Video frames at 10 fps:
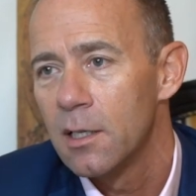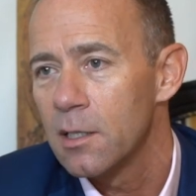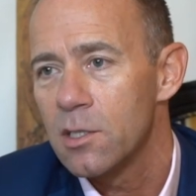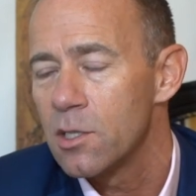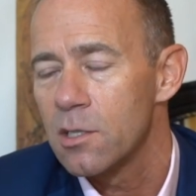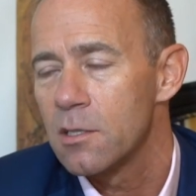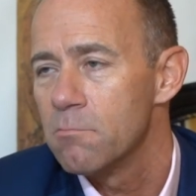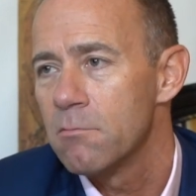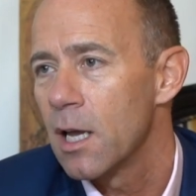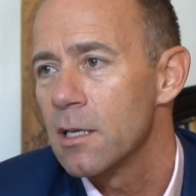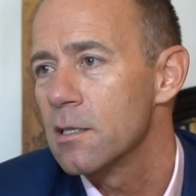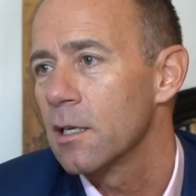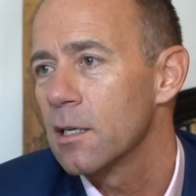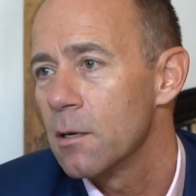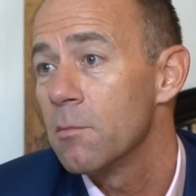it's just
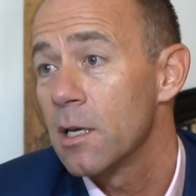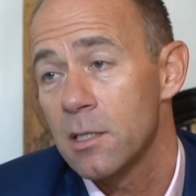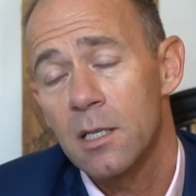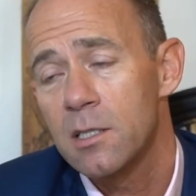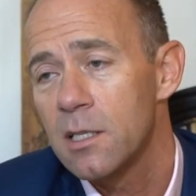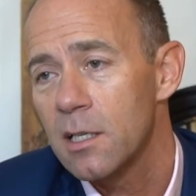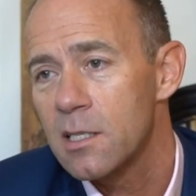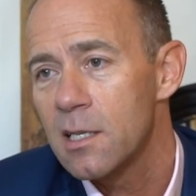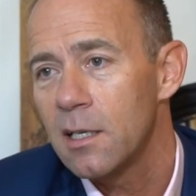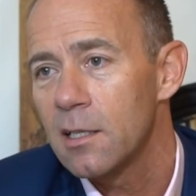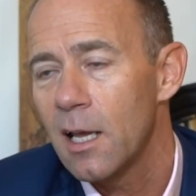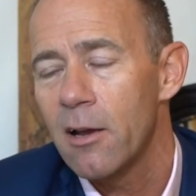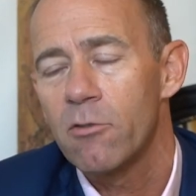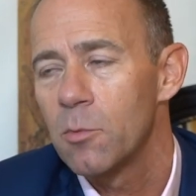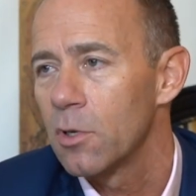amazing, amazing. It's exceeded
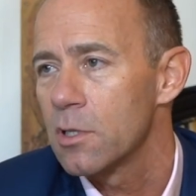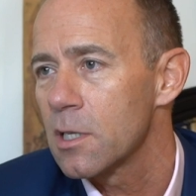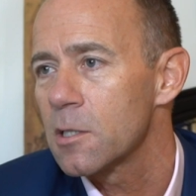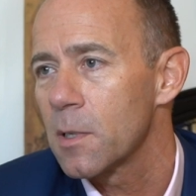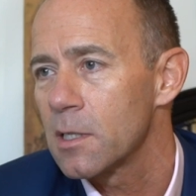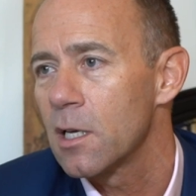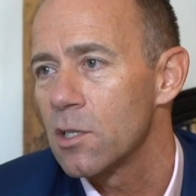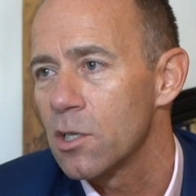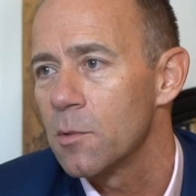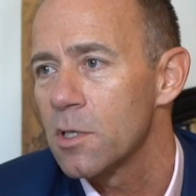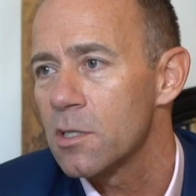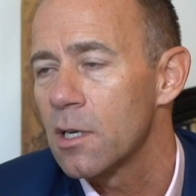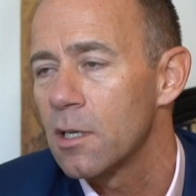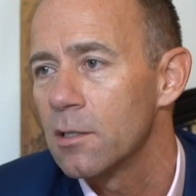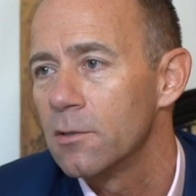everybody's expectation, I must say.